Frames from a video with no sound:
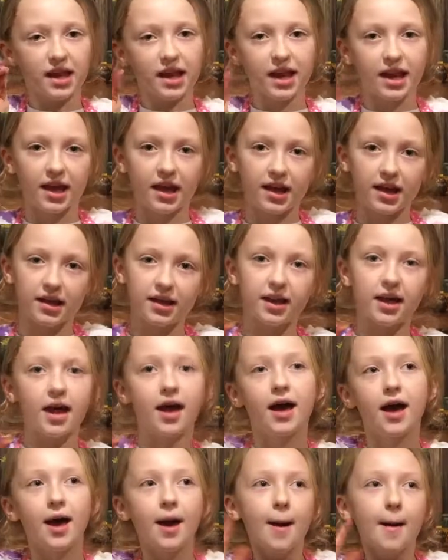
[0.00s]
And
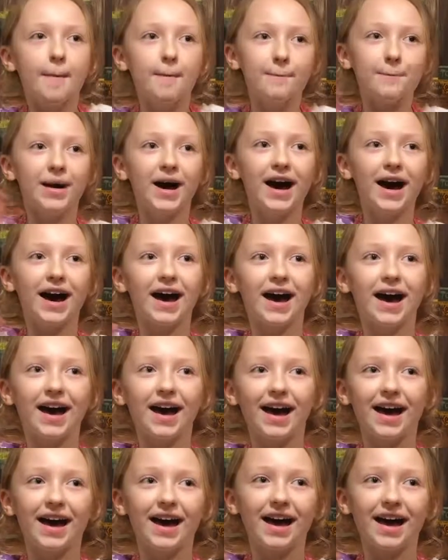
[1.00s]

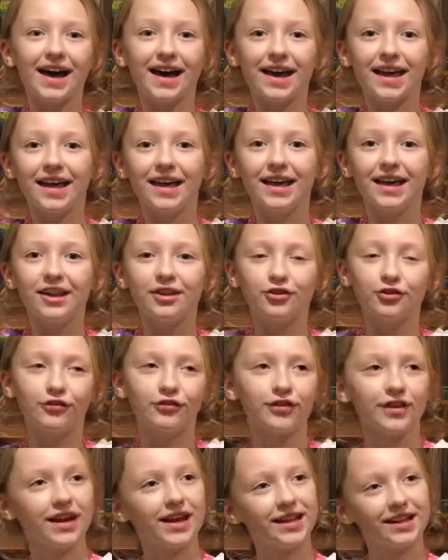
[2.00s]
Bye!
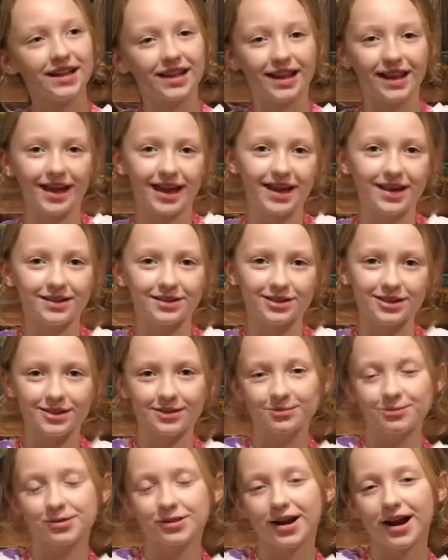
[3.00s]
Don't forget to like and
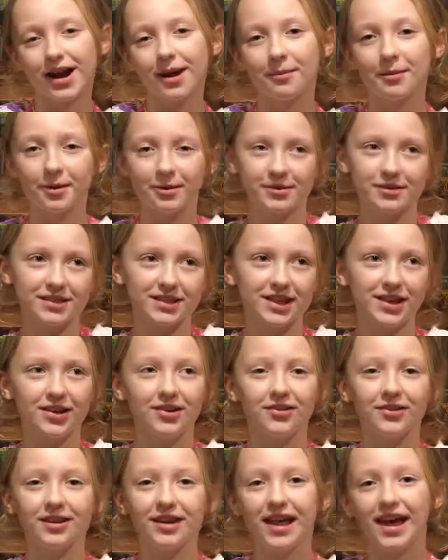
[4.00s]
subscribe and I'll see
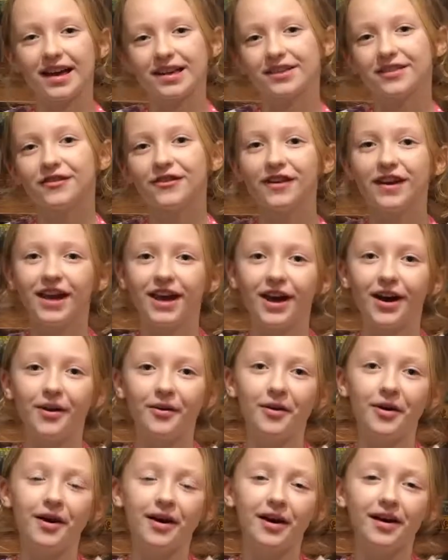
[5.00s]
you in the next
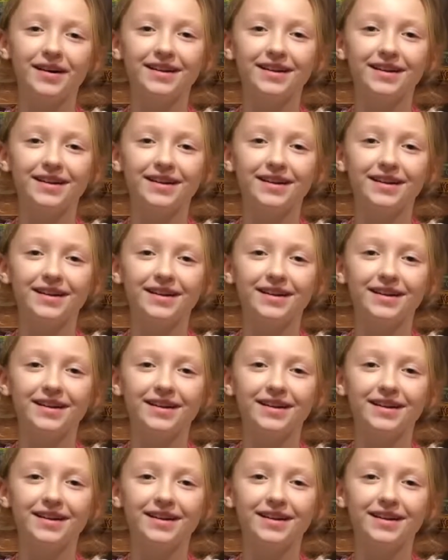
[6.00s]
video.